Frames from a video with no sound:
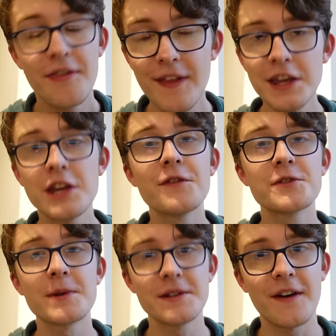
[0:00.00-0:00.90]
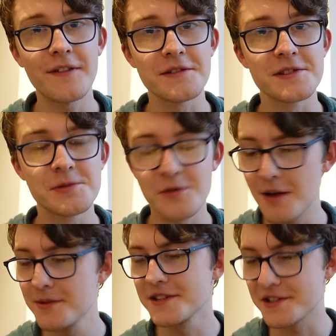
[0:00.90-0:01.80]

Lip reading: Thank you for 25,000 subscribers.